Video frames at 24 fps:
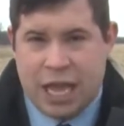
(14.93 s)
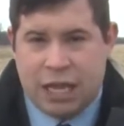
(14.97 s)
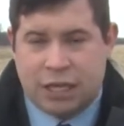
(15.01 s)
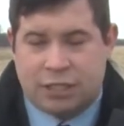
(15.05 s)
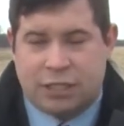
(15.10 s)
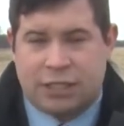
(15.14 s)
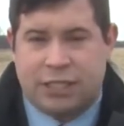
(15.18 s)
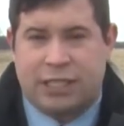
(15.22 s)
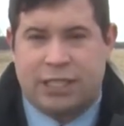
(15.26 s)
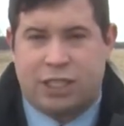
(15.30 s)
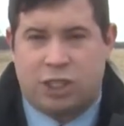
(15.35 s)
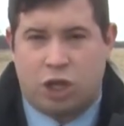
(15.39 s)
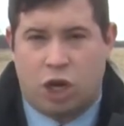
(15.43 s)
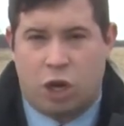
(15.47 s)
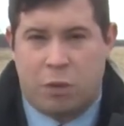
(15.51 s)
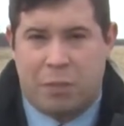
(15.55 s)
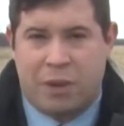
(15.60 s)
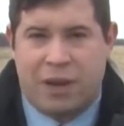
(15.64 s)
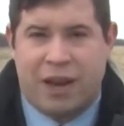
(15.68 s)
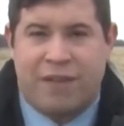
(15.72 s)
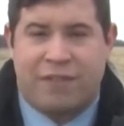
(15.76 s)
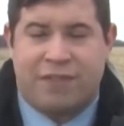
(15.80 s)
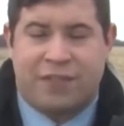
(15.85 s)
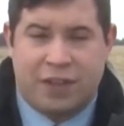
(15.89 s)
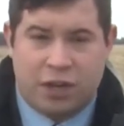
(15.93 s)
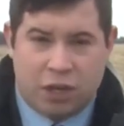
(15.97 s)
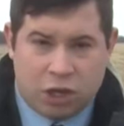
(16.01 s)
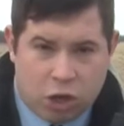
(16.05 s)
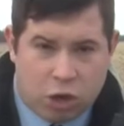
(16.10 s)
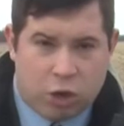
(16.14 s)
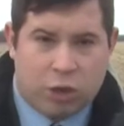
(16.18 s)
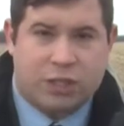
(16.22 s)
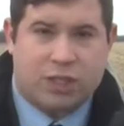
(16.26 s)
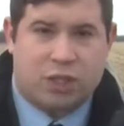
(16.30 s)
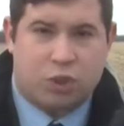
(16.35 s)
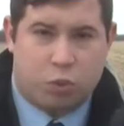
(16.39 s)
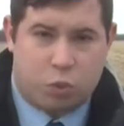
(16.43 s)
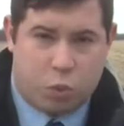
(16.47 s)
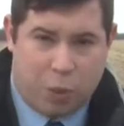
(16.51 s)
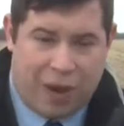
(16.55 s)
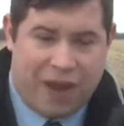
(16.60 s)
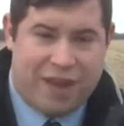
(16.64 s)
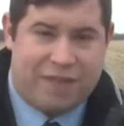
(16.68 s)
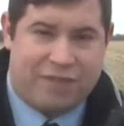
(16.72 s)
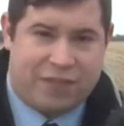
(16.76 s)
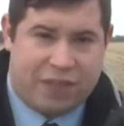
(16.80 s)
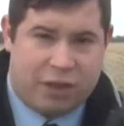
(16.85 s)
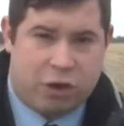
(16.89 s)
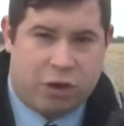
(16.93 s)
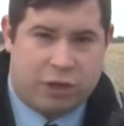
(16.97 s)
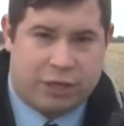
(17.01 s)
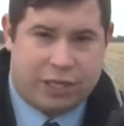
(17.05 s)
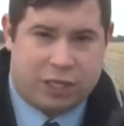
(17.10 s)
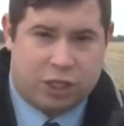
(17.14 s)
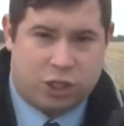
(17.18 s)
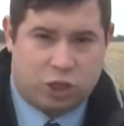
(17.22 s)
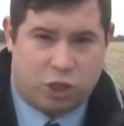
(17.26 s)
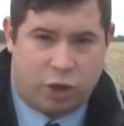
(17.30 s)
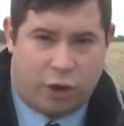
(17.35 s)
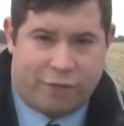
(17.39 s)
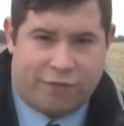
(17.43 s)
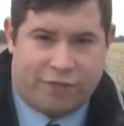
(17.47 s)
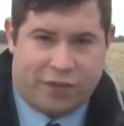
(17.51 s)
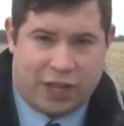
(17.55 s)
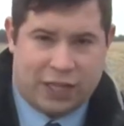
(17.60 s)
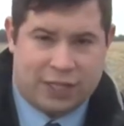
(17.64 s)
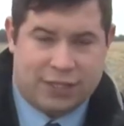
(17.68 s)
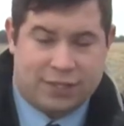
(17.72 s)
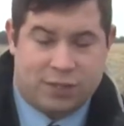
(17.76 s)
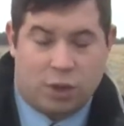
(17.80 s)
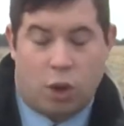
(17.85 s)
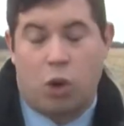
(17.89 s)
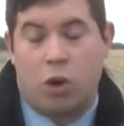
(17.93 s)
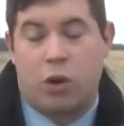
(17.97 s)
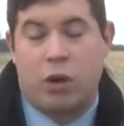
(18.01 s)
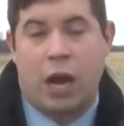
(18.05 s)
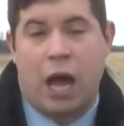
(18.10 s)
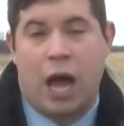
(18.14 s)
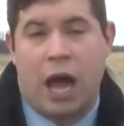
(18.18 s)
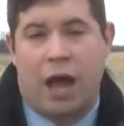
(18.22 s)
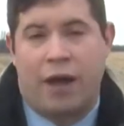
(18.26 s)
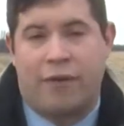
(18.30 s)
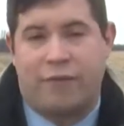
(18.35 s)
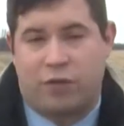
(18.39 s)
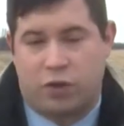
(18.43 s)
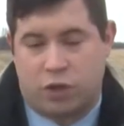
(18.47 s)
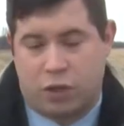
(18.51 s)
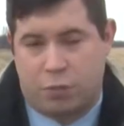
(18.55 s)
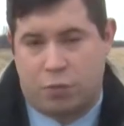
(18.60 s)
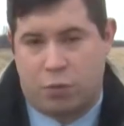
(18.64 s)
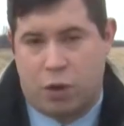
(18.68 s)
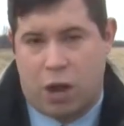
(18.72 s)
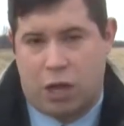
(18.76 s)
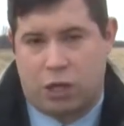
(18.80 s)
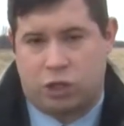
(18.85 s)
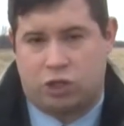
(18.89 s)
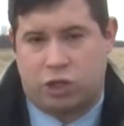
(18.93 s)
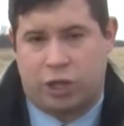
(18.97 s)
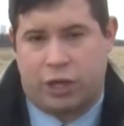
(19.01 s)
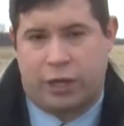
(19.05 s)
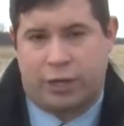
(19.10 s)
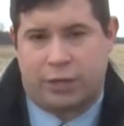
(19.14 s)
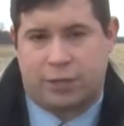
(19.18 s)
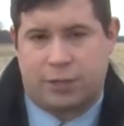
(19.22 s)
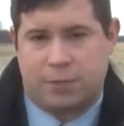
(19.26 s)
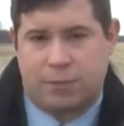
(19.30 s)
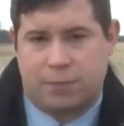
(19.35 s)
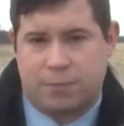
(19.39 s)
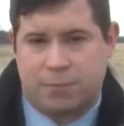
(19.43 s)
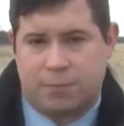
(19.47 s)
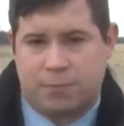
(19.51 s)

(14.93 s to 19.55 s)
to determine if they're going to waive their additional funds or not for the project.